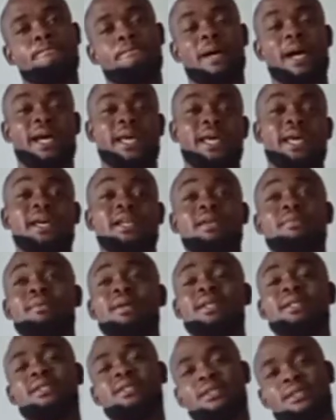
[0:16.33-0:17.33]
by any
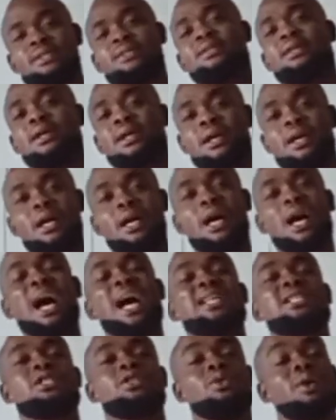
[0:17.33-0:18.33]
means
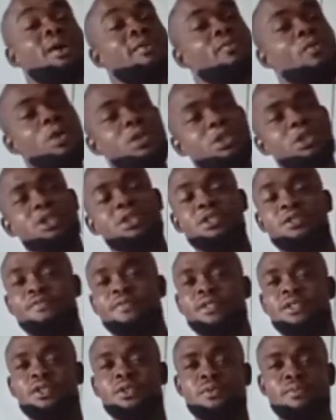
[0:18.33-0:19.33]
as you are watching this
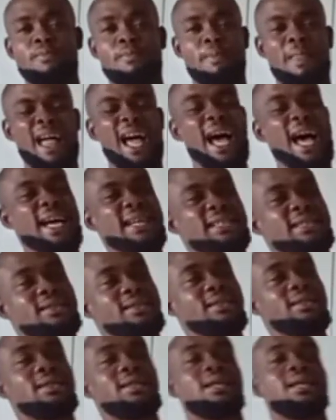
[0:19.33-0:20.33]
video,
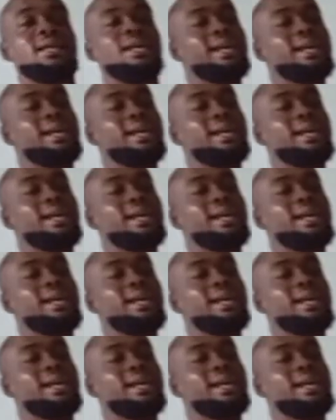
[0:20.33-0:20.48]
and